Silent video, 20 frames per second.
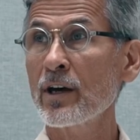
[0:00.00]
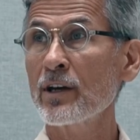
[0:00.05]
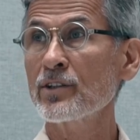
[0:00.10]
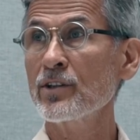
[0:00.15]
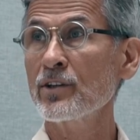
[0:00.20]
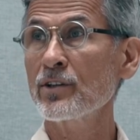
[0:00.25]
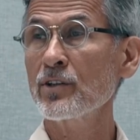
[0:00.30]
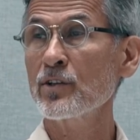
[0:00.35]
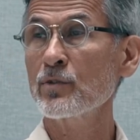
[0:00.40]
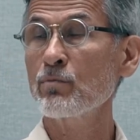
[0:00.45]

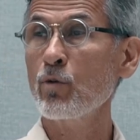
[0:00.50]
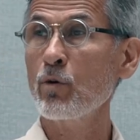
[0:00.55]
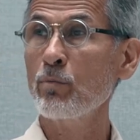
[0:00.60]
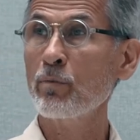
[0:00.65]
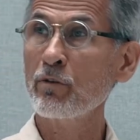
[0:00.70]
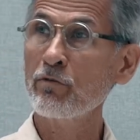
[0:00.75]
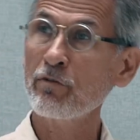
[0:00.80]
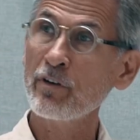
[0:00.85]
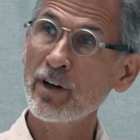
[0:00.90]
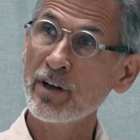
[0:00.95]
as it is more
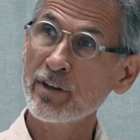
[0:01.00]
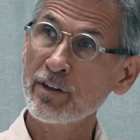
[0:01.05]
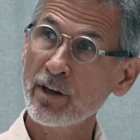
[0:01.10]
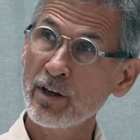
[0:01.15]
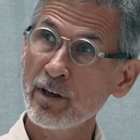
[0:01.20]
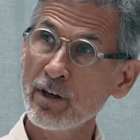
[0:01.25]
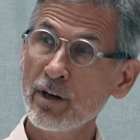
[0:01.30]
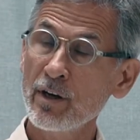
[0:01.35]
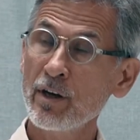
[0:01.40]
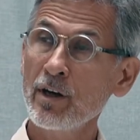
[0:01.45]
preferred,
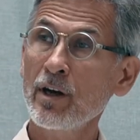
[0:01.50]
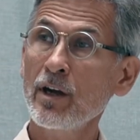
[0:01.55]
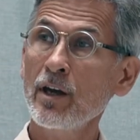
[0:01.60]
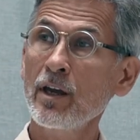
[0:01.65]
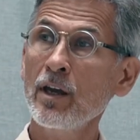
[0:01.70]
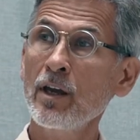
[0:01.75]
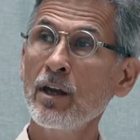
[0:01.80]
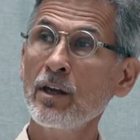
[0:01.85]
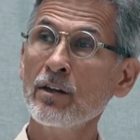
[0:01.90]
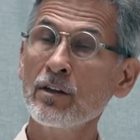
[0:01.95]

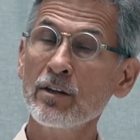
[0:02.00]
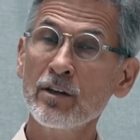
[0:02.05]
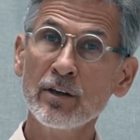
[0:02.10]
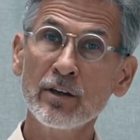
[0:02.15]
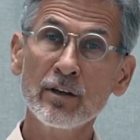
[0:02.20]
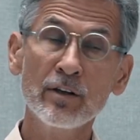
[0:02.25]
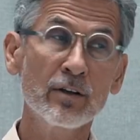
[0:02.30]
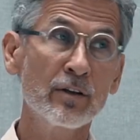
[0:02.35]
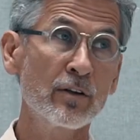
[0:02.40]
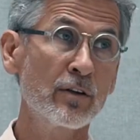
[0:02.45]
in
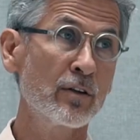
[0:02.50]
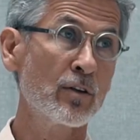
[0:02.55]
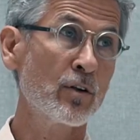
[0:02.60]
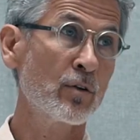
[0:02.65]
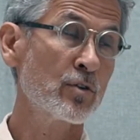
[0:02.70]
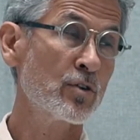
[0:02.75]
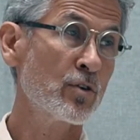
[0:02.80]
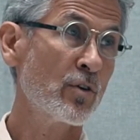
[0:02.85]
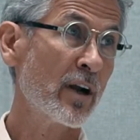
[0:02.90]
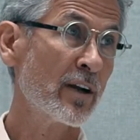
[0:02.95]
the
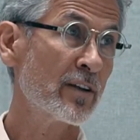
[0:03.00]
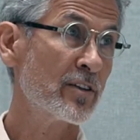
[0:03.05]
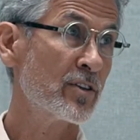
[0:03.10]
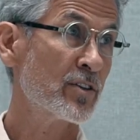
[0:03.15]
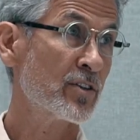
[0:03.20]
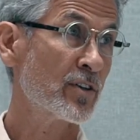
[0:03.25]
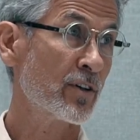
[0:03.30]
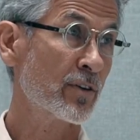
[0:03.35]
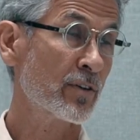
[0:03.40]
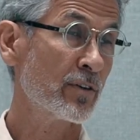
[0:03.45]
non-duality
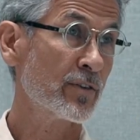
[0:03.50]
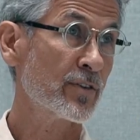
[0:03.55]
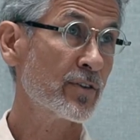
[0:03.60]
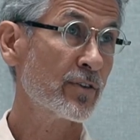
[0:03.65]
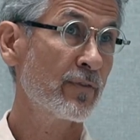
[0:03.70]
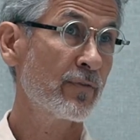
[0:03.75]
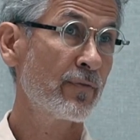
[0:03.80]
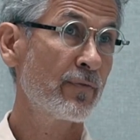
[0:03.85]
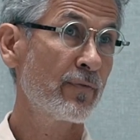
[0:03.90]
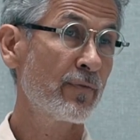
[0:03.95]

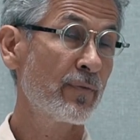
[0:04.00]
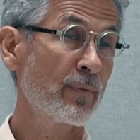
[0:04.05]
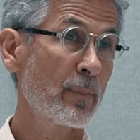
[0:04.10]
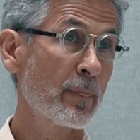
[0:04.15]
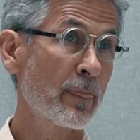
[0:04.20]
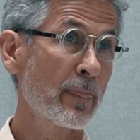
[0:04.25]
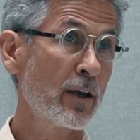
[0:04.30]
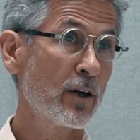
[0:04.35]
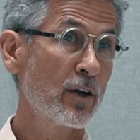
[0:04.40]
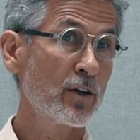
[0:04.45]
circles.
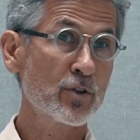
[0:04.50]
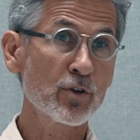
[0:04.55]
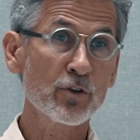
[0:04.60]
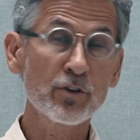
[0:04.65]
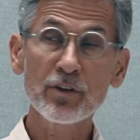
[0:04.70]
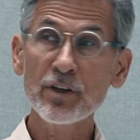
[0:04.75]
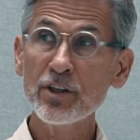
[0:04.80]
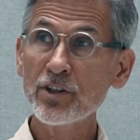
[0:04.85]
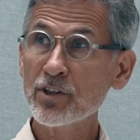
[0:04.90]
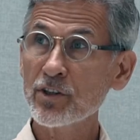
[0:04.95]
So
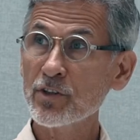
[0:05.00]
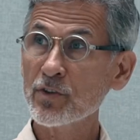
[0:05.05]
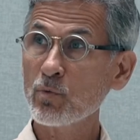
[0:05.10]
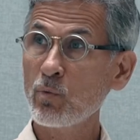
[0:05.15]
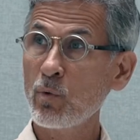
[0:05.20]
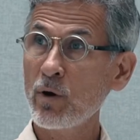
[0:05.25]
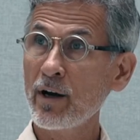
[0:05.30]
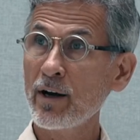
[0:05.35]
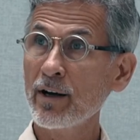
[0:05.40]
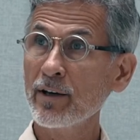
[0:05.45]
this is
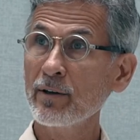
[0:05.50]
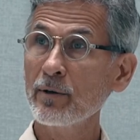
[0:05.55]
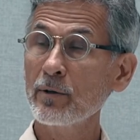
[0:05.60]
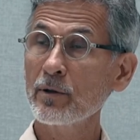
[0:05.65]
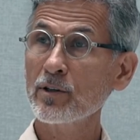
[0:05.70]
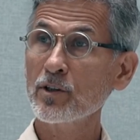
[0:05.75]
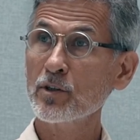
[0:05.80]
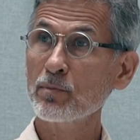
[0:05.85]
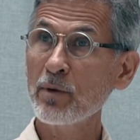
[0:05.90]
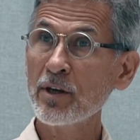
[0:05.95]
why
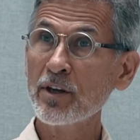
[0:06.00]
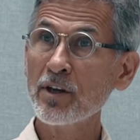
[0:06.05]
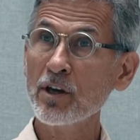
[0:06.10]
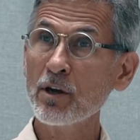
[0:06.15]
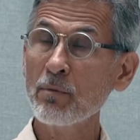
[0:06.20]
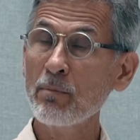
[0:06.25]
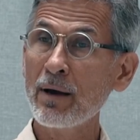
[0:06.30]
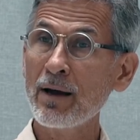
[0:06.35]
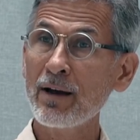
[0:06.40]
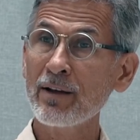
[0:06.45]

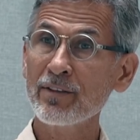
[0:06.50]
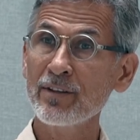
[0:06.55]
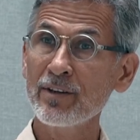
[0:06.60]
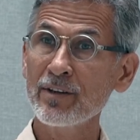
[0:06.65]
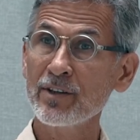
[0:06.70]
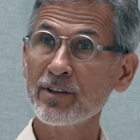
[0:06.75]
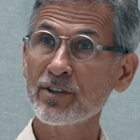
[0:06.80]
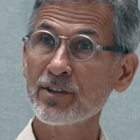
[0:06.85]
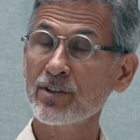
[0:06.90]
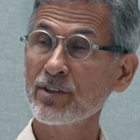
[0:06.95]
speaking about
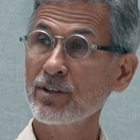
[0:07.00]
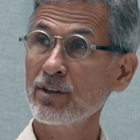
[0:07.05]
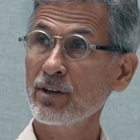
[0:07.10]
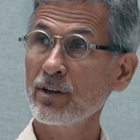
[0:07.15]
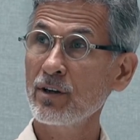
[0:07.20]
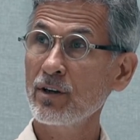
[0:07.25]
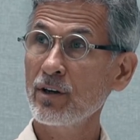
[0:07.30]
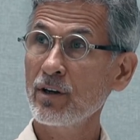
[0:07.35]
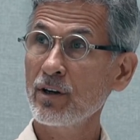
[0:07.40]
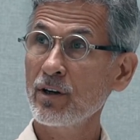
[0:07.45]
this
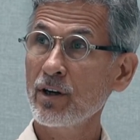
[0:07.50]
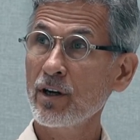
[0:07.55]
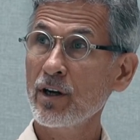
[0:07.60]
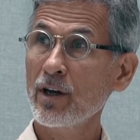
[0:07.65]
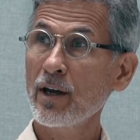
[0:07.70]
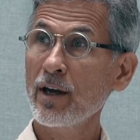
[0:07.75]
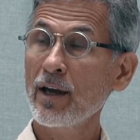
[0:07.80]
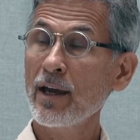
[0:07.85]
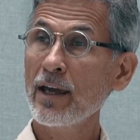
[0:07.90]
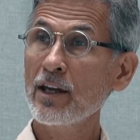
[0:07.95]

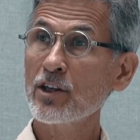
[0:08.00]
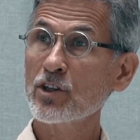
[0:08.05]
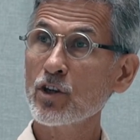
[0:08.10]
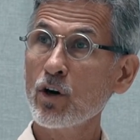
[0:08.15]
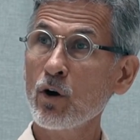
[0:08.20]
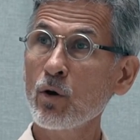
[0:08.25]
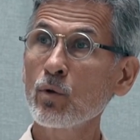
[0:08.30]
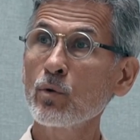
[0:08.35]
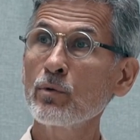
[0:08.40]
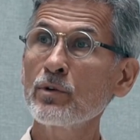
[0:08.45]
is
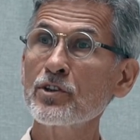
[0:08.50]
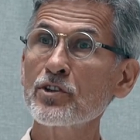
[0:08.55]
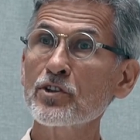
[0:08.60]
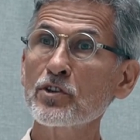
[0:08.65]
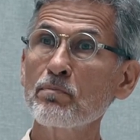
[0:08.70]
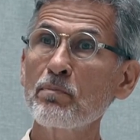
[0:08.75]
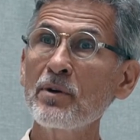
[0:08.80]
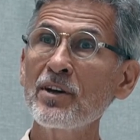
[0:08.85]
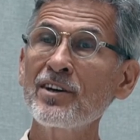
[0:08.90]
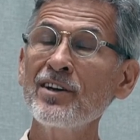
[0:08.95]
always
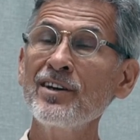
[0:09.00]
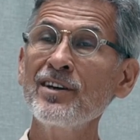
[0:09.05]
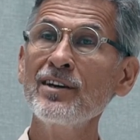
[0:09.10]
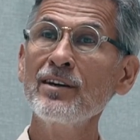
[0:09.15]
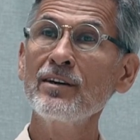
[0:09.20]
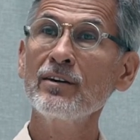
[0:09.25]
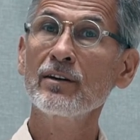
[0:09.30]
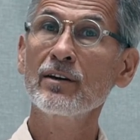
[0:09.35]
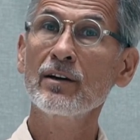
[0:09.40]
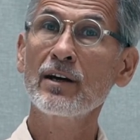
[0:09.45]

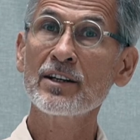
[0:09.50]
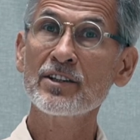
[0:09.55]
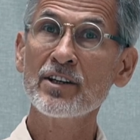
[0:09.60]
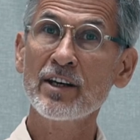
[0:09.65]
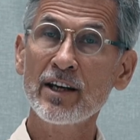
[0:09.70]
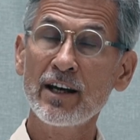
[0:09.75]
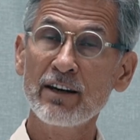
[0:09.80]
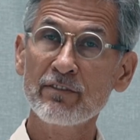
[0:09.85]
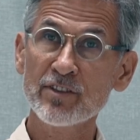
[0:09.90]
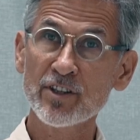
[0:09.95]
speaking, as
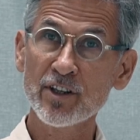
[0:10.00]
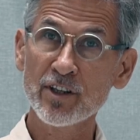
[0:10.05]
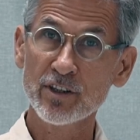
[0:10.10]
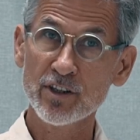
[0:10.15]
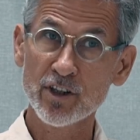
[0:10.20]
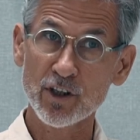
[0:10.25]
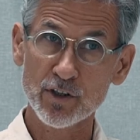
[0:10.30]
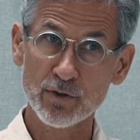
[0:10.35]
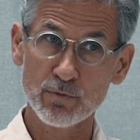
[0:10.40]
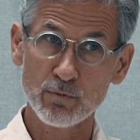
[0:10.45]
I have
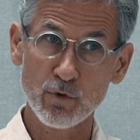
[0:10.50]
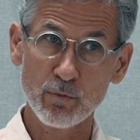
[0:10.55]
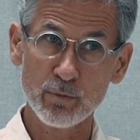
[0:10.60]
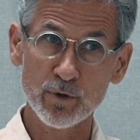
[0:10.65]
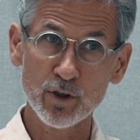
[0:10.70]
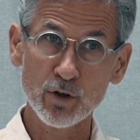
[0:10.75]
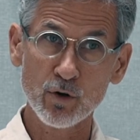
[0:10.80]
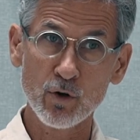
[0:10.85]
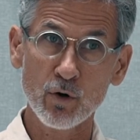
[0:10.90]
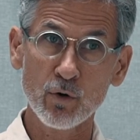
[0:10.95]
said just a
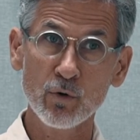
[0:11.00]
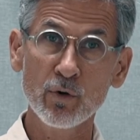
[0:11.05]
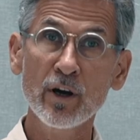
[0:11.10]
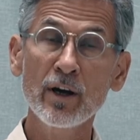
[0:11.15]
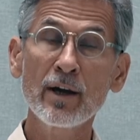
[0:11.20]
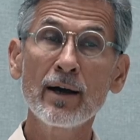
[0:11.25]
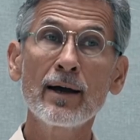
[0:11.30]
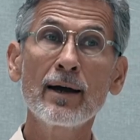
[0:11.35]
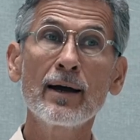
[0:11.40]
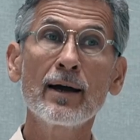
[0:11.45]
moment ago,
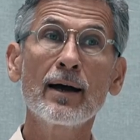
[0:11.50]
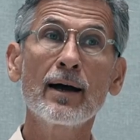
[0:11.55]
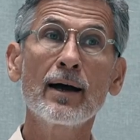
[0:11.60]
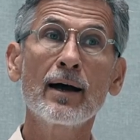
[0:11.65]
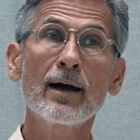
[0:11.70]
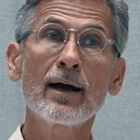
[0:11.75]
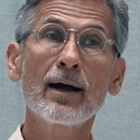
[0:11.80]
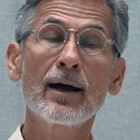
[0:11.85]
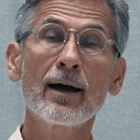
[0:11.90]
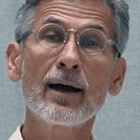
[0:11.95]

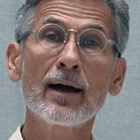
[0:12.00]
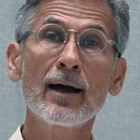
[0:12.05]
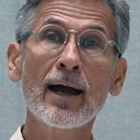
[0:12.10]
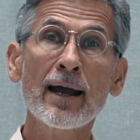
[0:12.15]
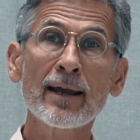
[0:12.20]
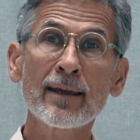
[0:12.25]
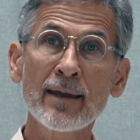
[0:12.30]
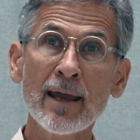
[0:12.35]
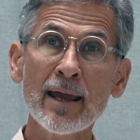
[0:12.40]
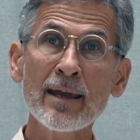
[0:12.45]

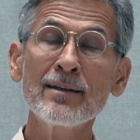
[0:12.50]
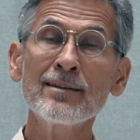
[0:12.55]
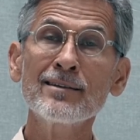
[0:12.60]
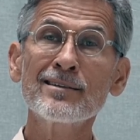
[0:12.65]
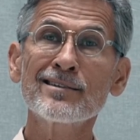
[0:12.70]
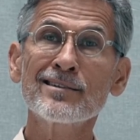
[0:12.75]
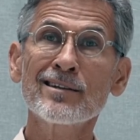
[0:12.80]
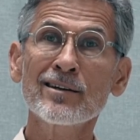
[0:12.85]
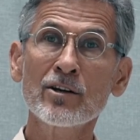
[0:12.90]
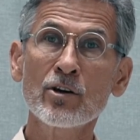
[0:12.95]

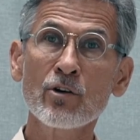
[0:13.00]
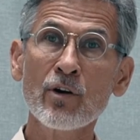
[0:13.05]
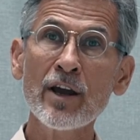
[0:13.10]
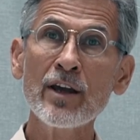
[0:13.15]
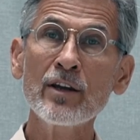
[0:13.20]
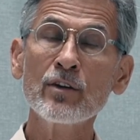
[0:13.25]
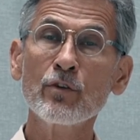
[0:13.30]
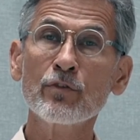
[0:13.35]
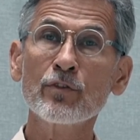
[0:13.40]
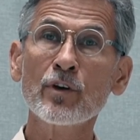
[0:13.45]
against the
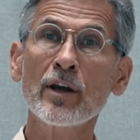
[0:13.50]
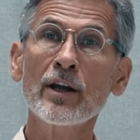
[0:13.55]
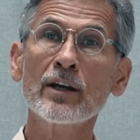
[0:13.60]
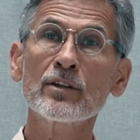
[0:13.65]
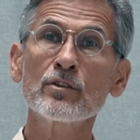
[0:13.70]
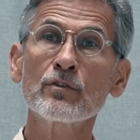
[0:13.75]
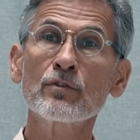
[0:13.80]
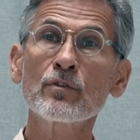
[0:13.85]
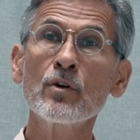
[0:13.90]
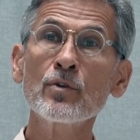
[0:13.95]
grain of
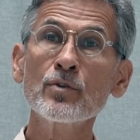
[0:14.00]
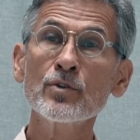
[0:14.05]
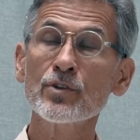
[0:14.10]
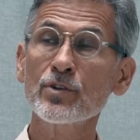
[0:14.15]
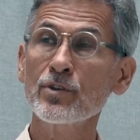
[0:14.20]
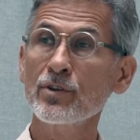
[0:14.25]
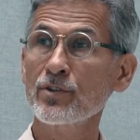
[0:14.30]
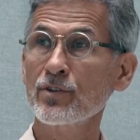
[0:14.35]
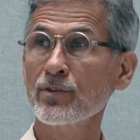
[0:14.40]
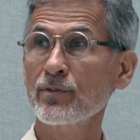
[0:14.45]
collective
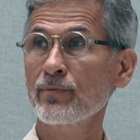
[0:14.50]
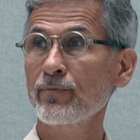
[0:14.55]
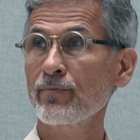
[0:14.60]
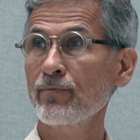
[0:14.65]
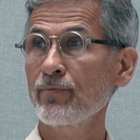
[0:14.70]
consciousness.